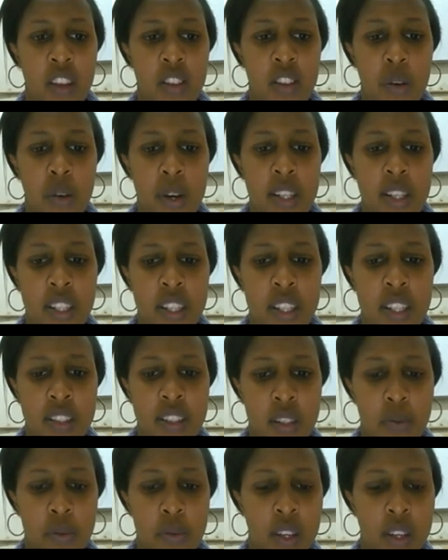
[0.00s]
So what it is
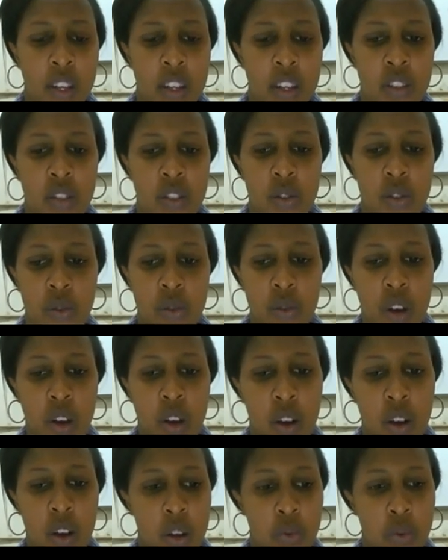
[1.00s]
that we can do?
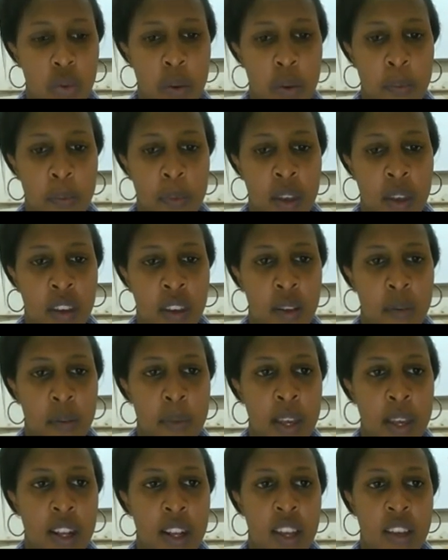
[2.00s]
How can we
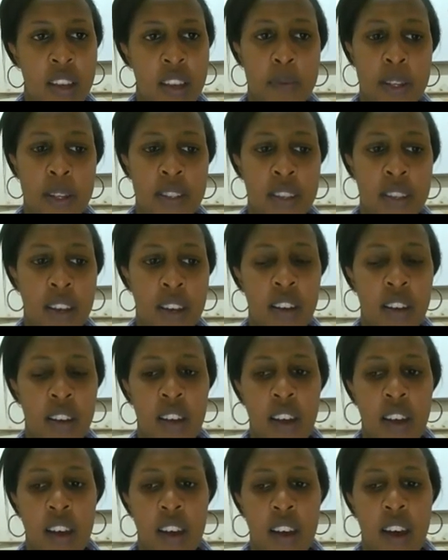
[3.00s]
make life better?
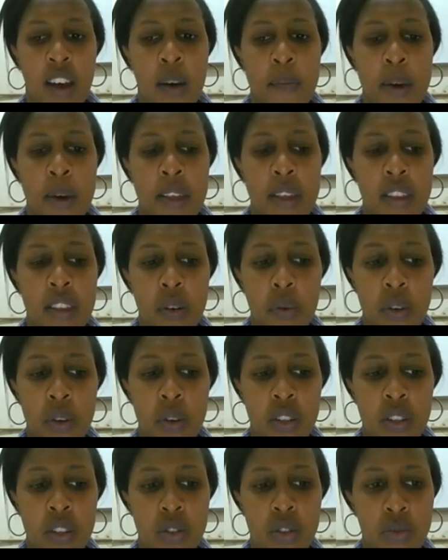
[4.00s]
I think we
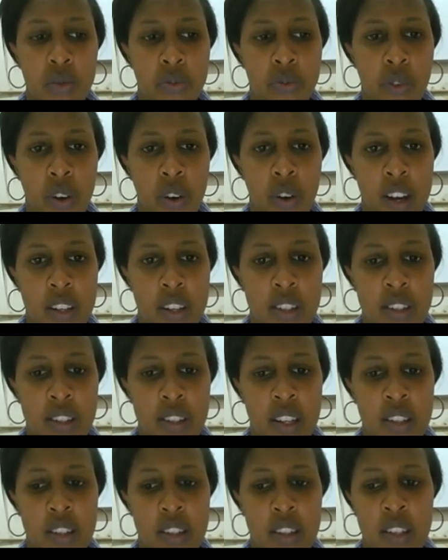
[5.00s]
need to focus
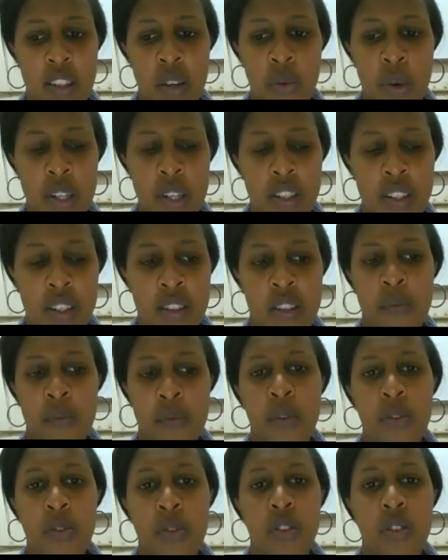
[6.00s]
and see what is the
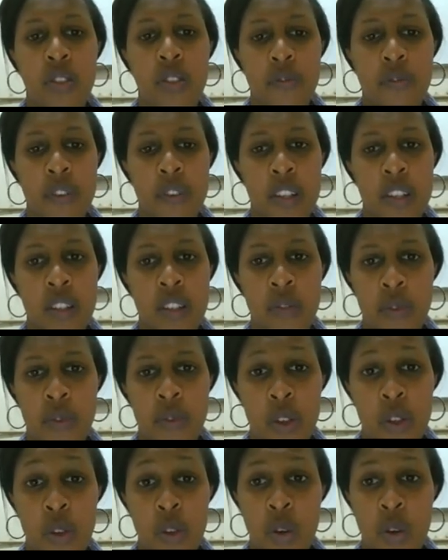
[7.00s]
most cost-effective
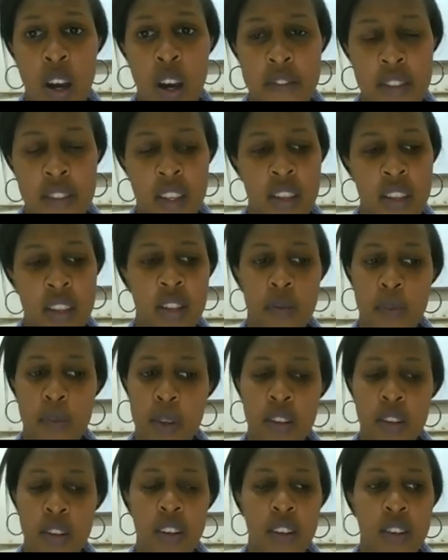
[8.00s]
way to look after these
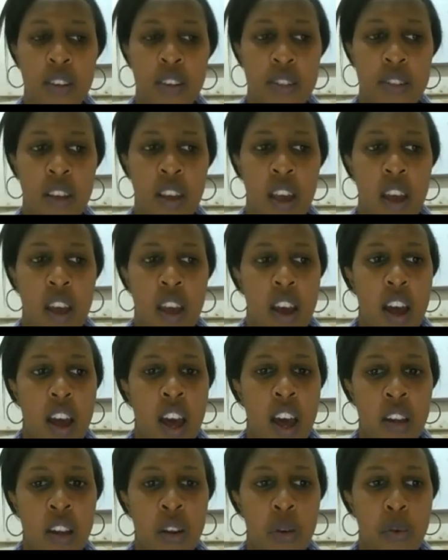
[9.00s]
patients.
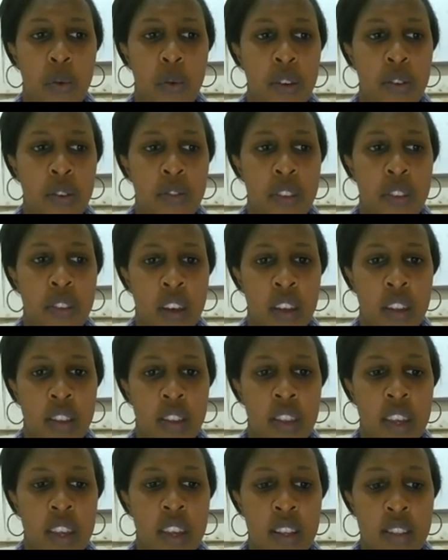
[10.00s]
And one of the
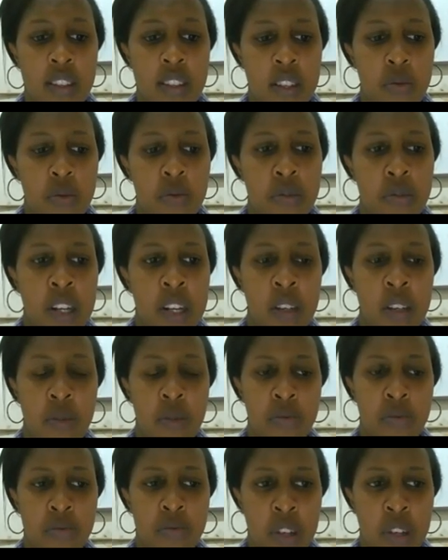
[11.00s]
things that
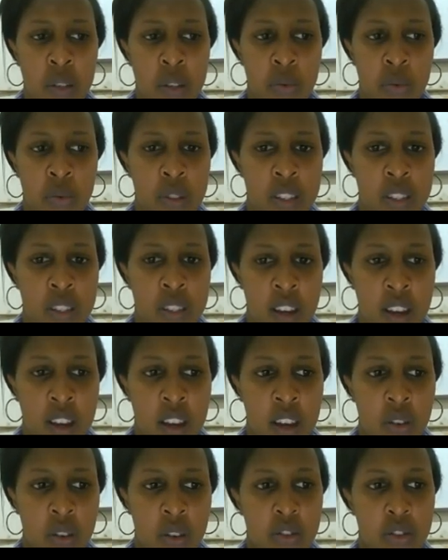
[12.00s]
really, really would
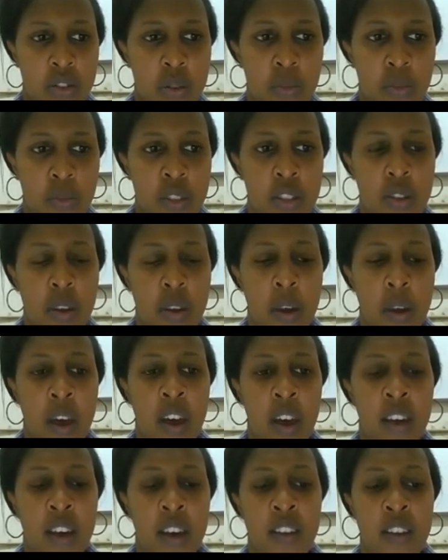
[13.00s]
contribute
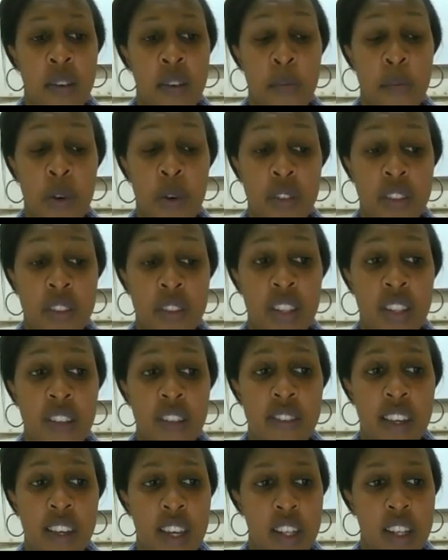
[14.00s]
the most
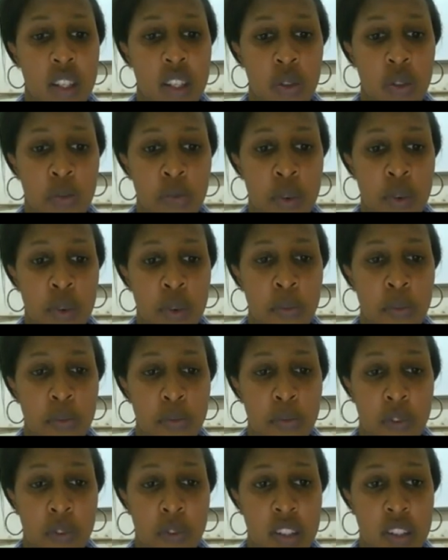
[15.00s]
significantly would be
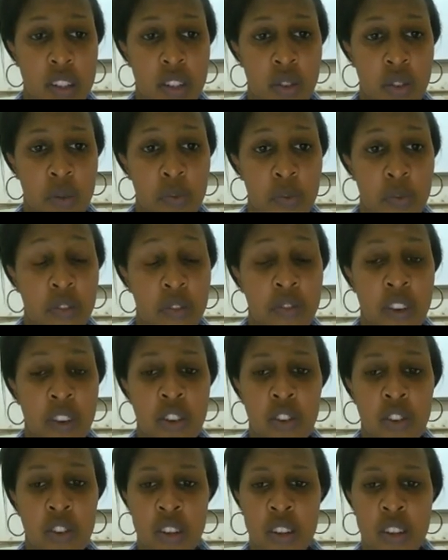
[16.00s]
focusing on
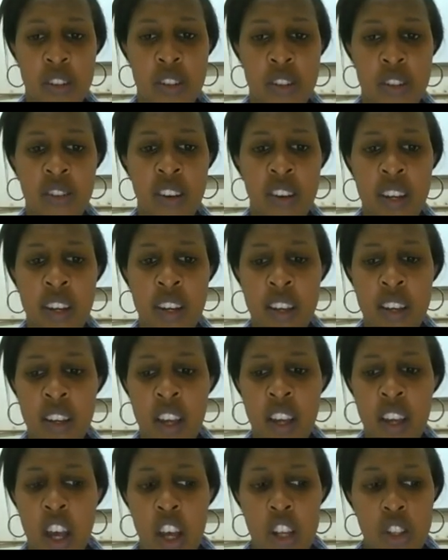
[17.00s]
prevention and screening,
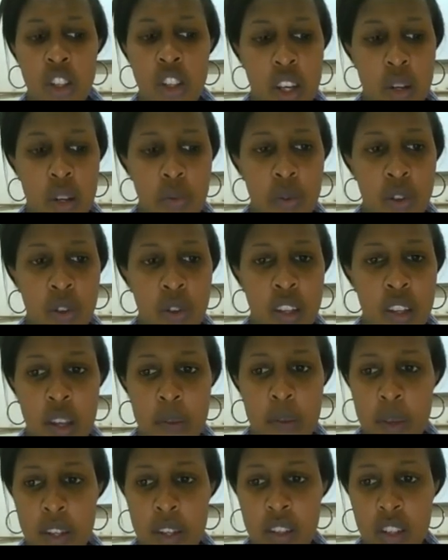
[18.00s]
so that we don't get
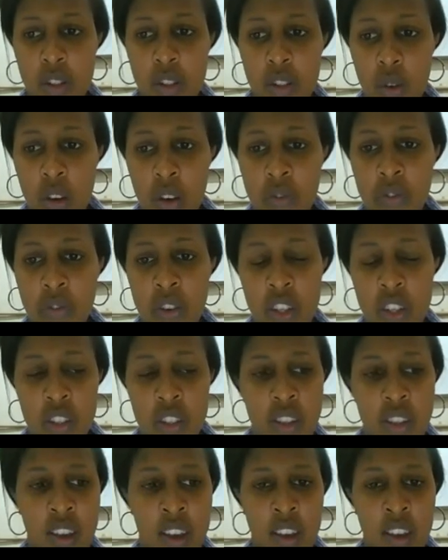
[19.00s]
patients who have reached
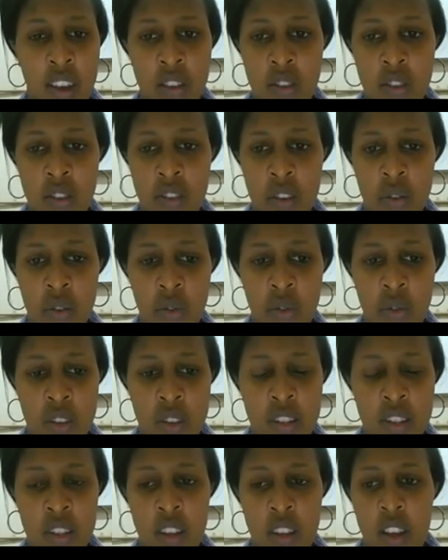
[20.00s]
the end of the
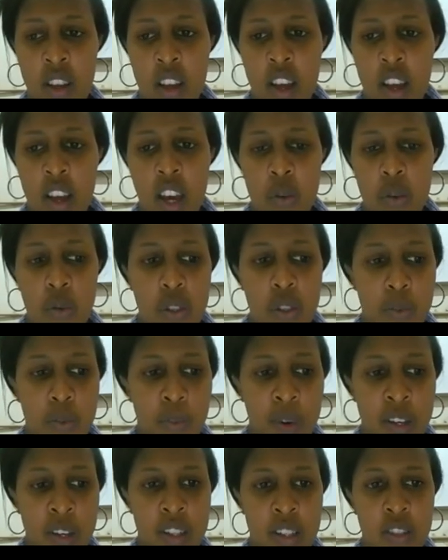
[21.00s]
road, at which
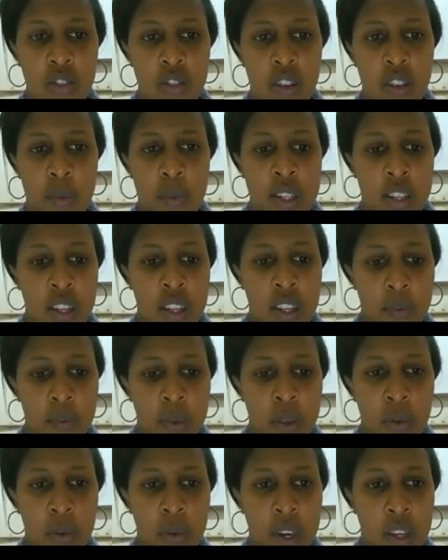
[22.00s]
point treatment can
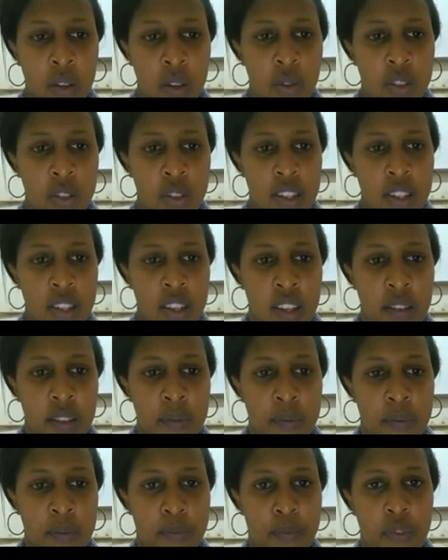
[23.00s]
be quite costly.
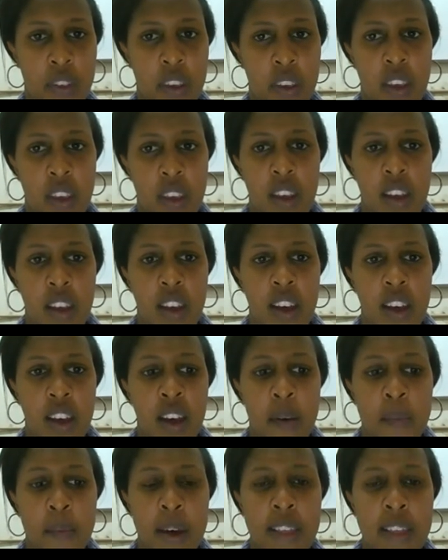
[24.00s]

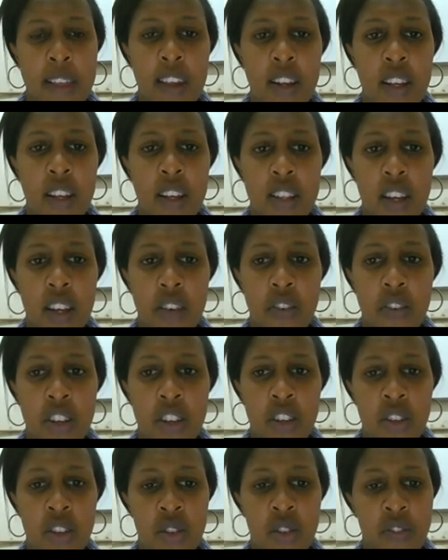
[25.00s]
And then
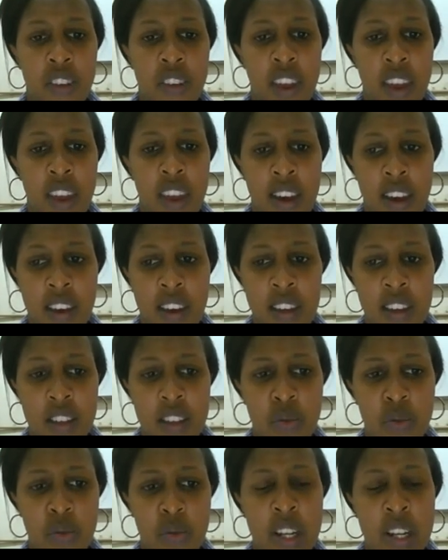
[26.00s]
integration of care
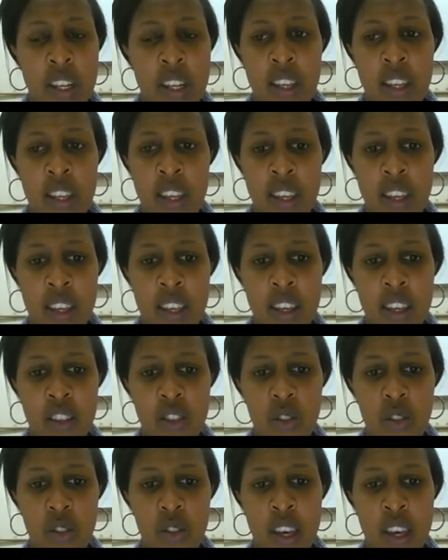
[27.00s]
is really key,
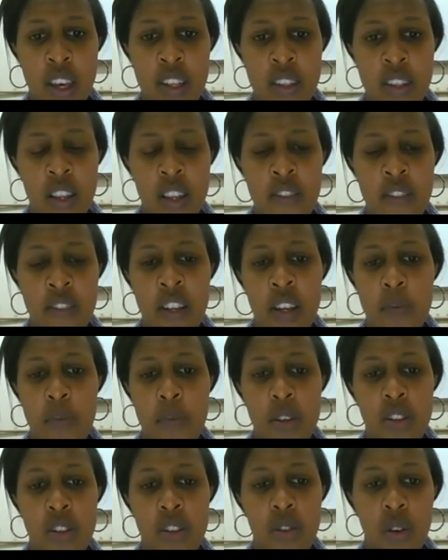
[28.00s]
so that even a
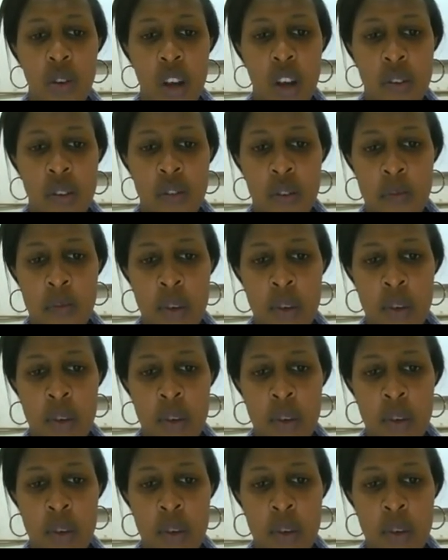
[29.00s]
patient who comes for